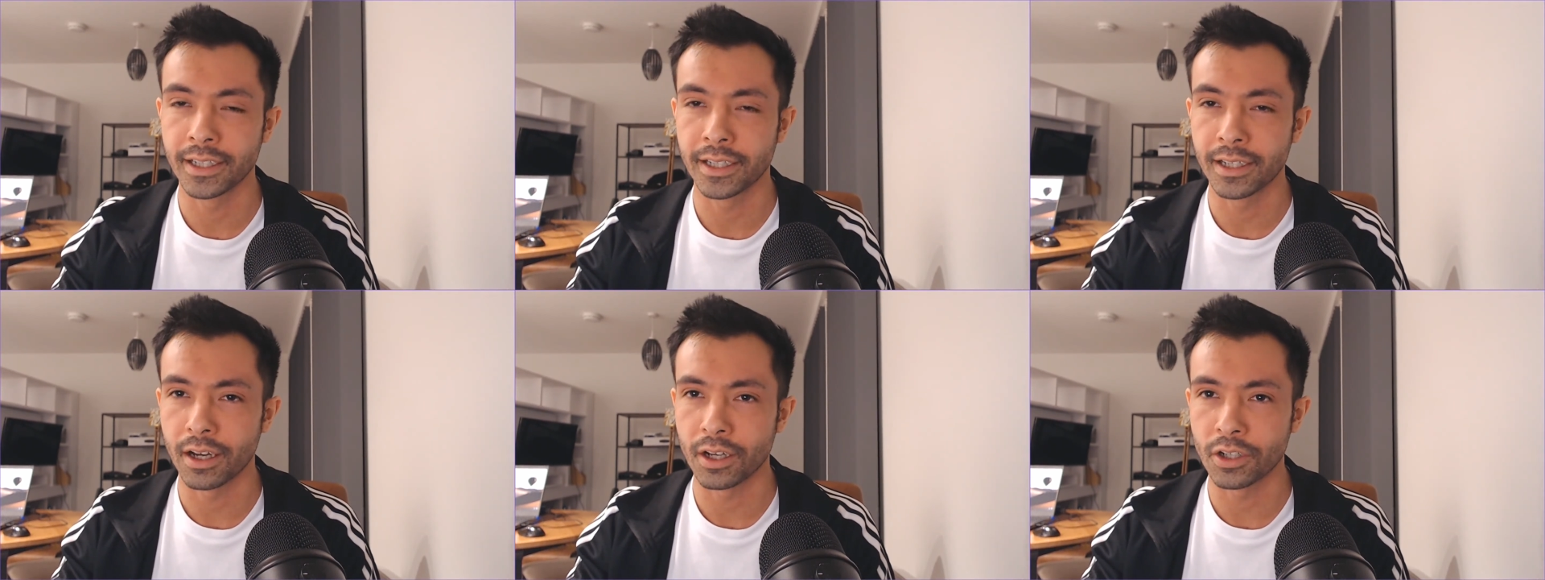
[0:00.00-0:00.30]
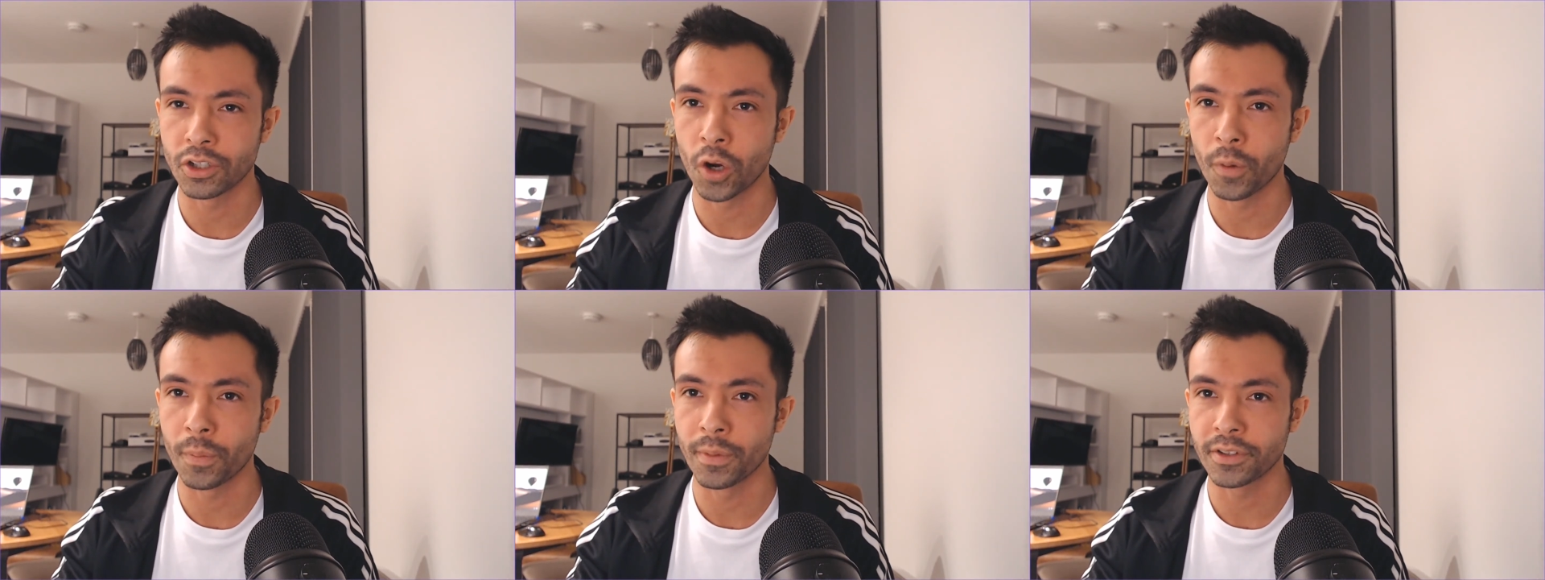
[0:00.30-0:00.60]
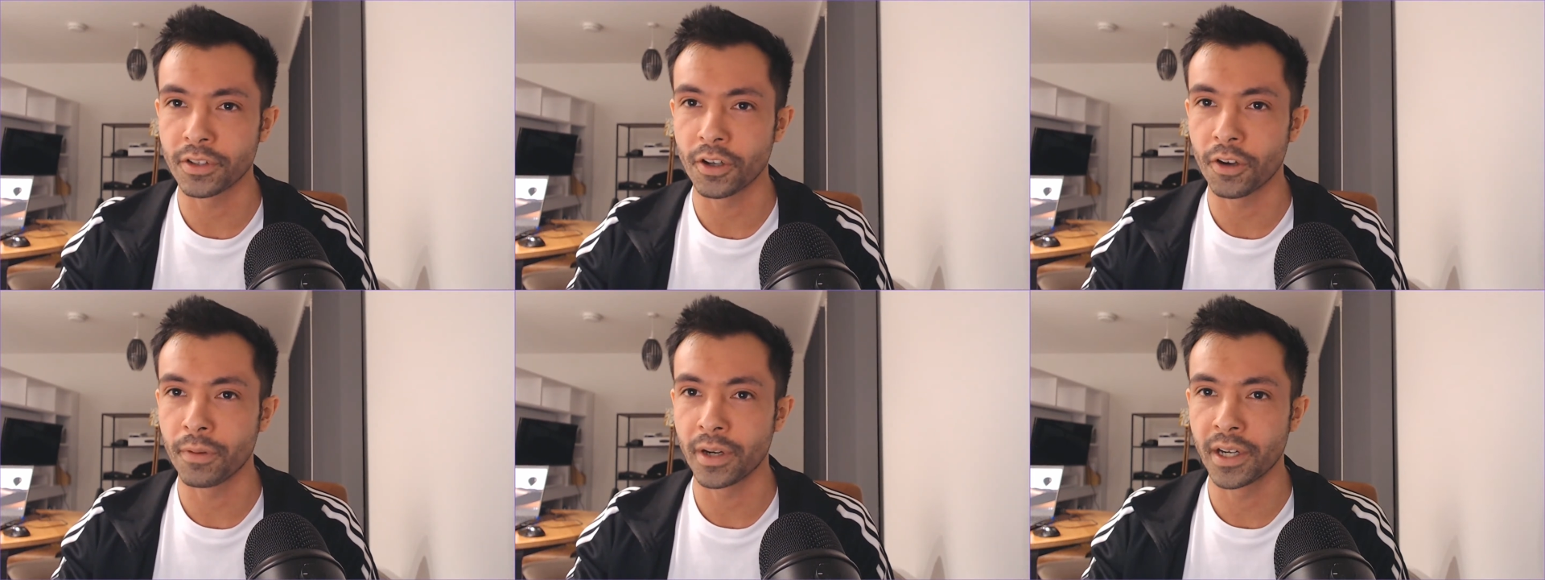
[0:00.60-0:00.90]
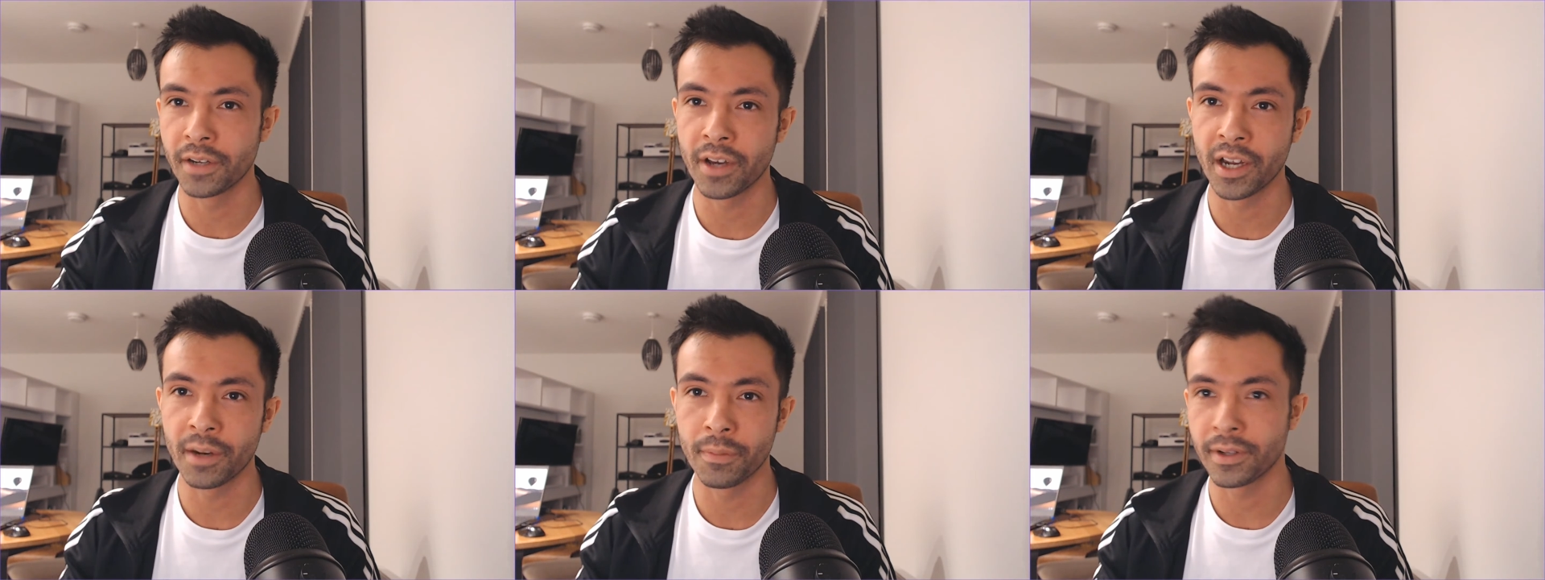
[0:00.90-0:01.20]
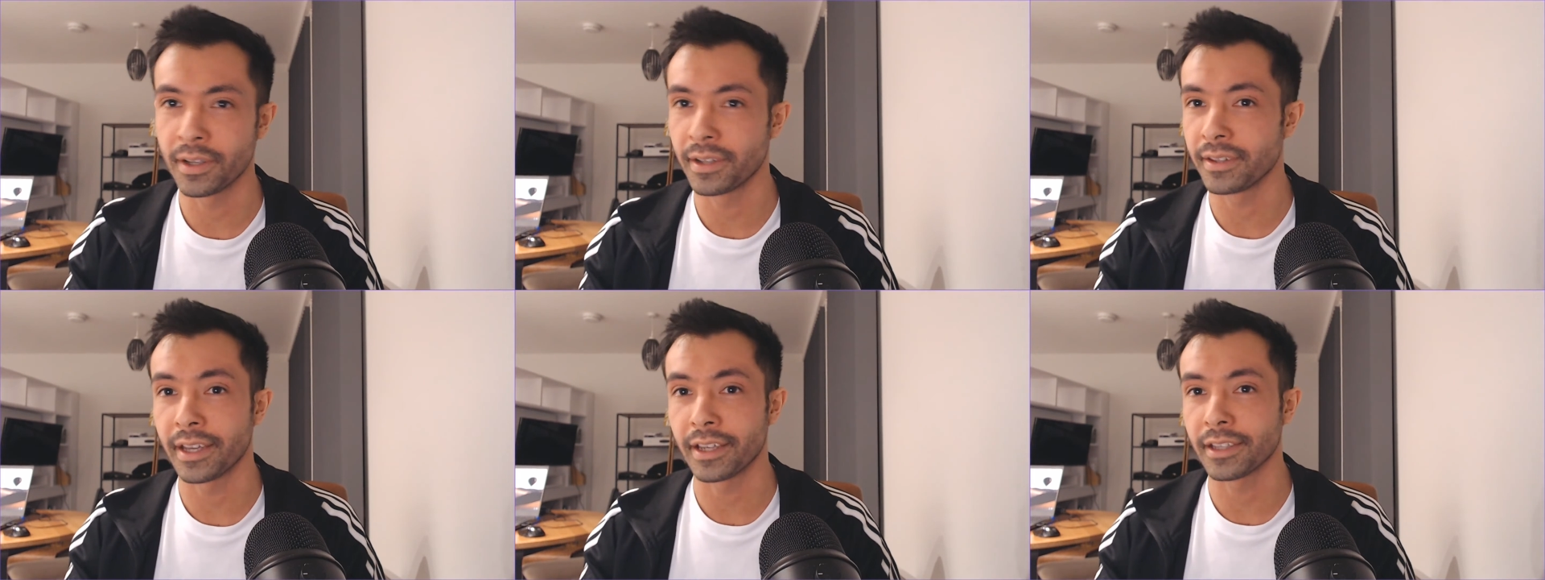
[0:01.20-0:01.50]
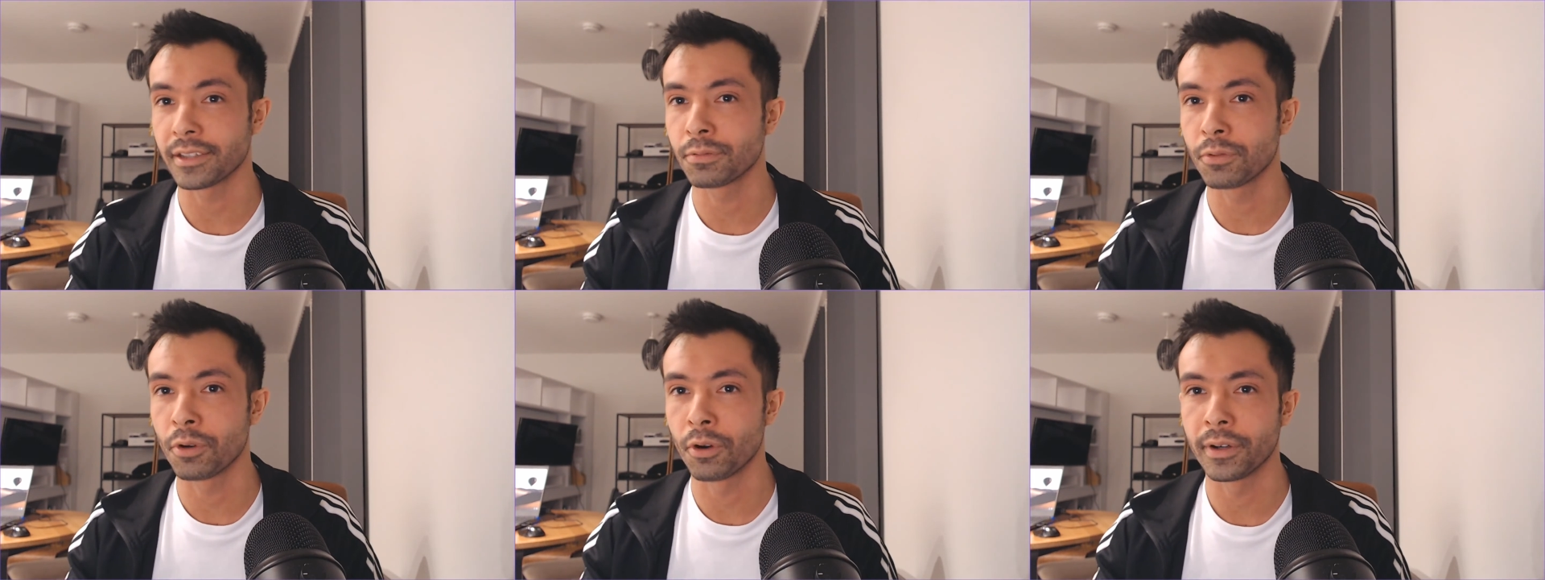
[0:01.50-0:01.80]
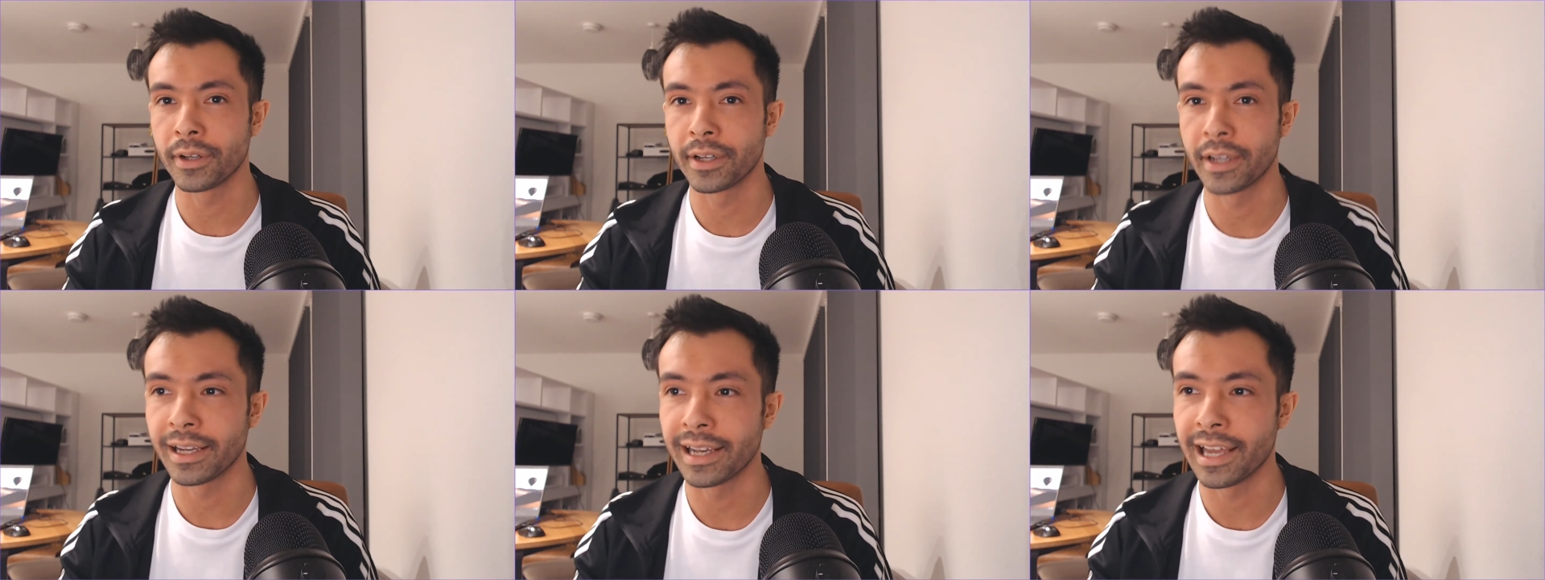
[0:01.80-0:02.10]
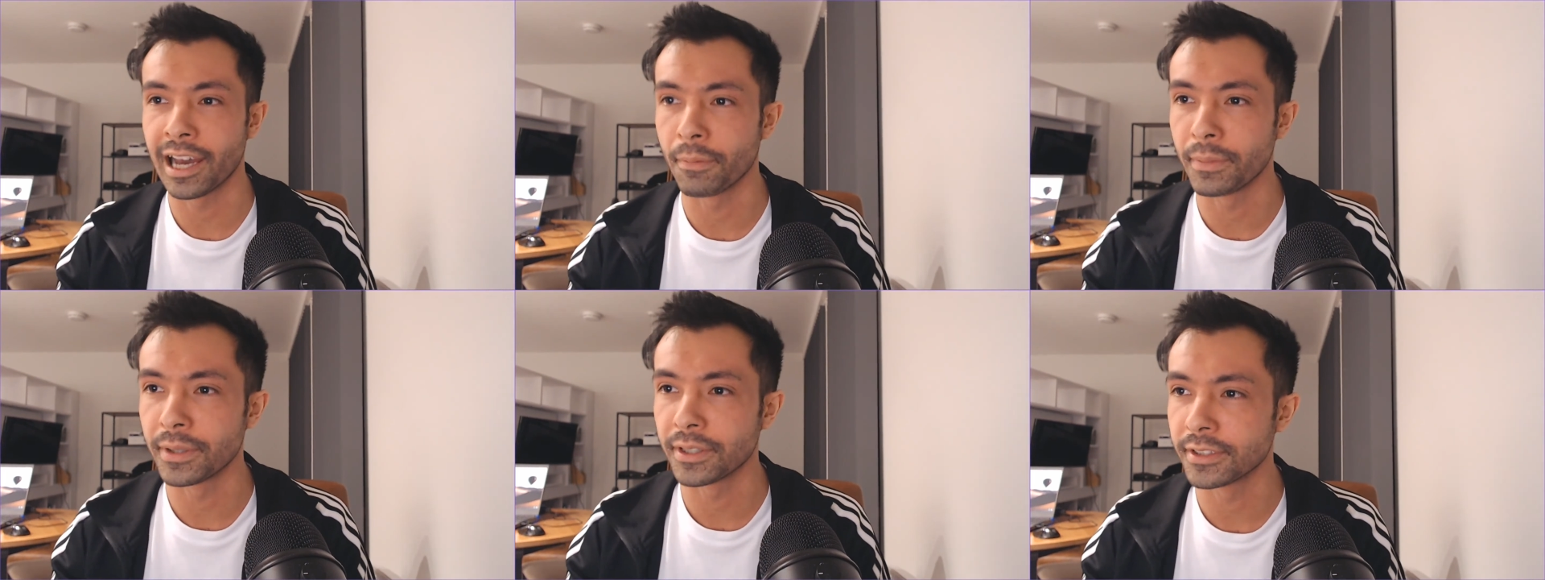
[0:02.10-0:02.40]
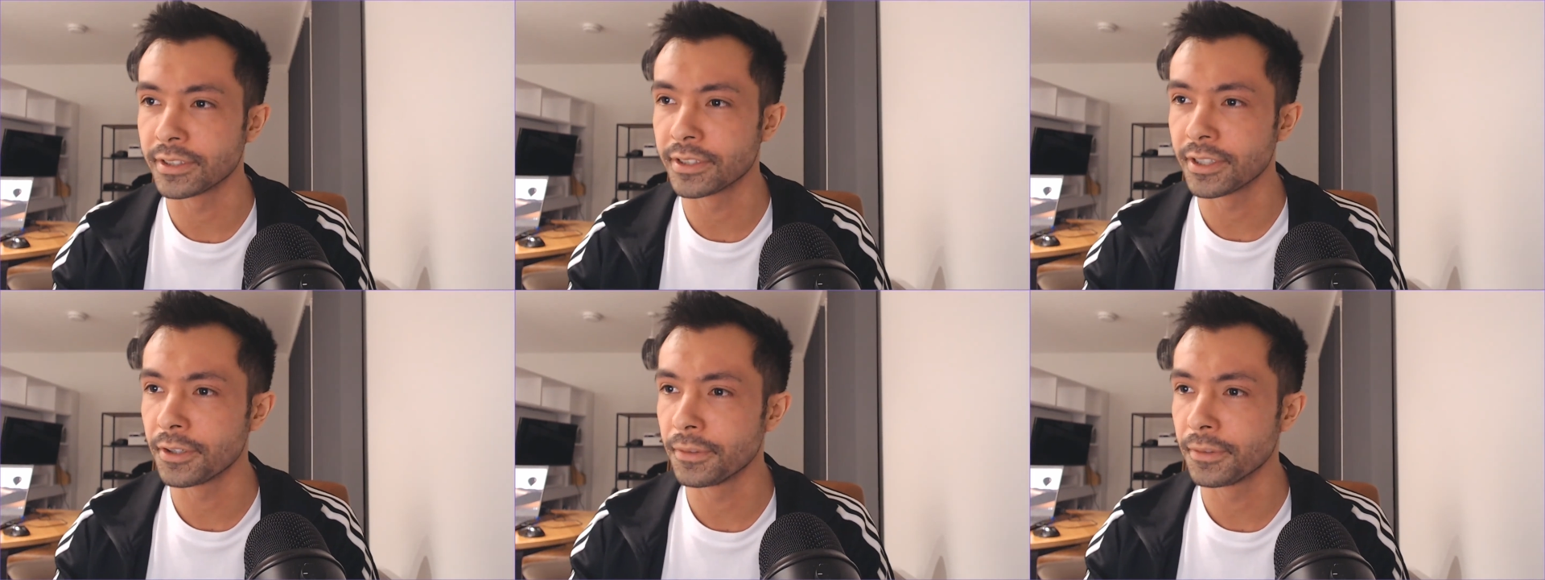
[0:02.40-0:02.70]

a job in software development, and that's what it allowed me to do.